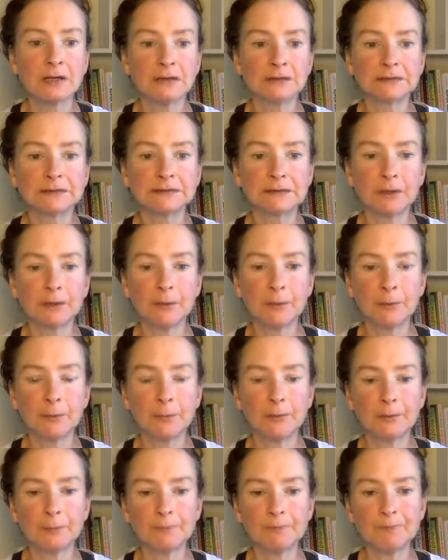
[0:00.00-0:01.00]

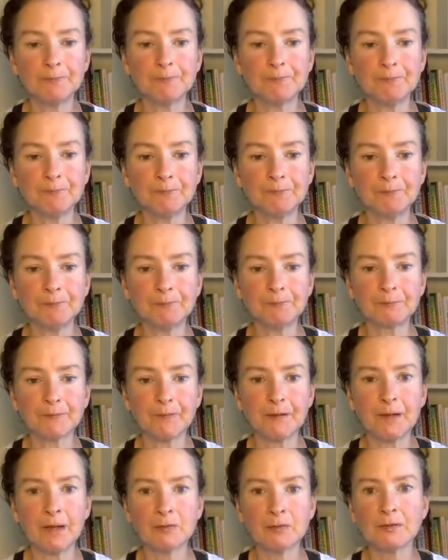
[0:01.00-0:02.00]
So,
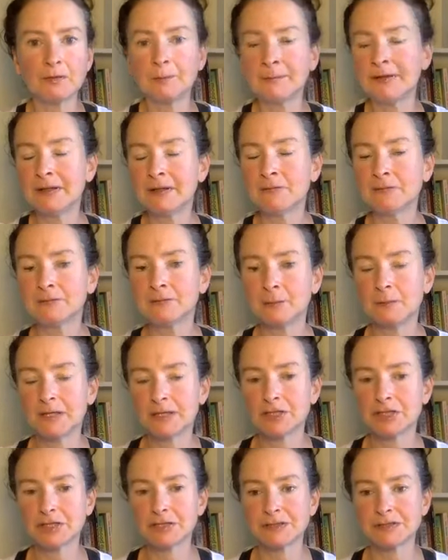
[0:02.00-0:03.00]

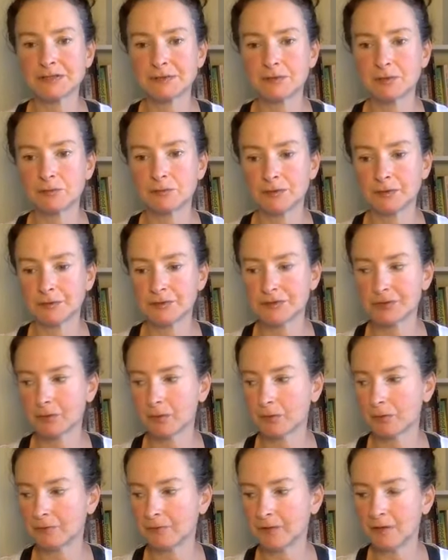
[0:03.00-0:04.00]
inflammation is at the root
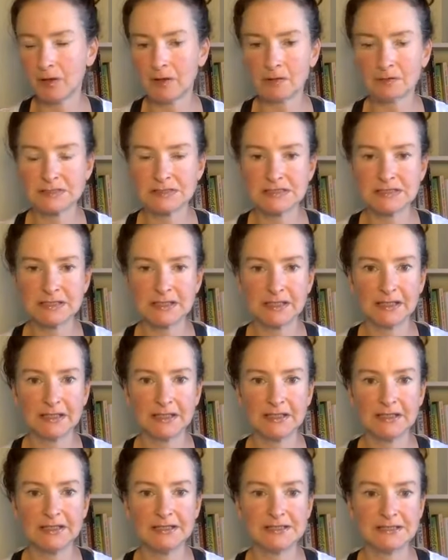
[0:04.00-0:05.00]
of heart
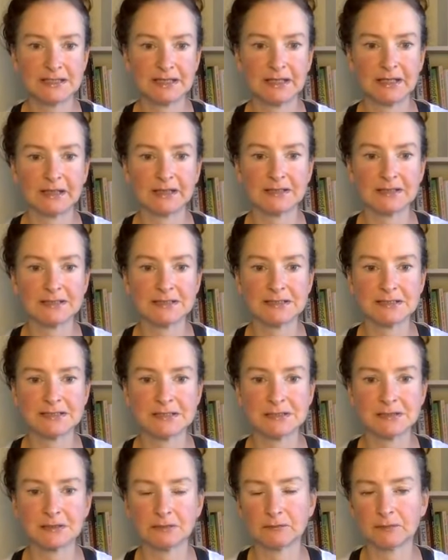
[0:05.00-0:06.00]
disease,
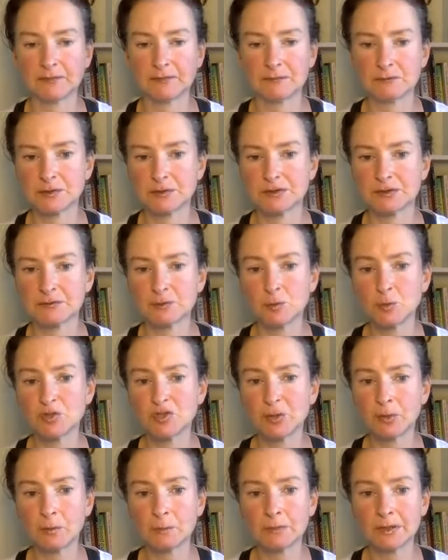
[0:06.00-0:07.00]
it's at the root of
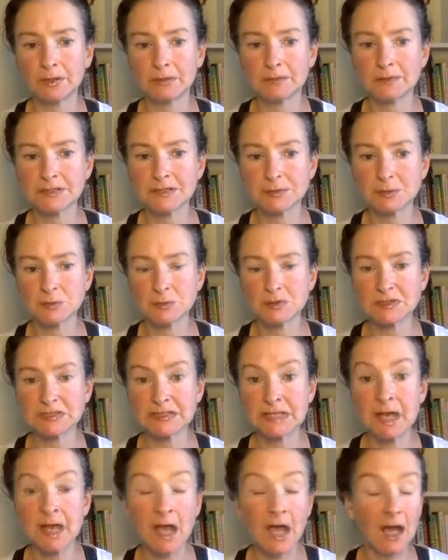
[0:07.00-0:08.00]
autoimmune
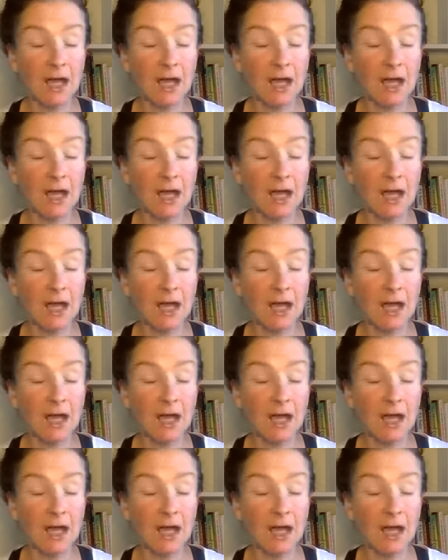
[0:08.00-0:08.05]
disorders,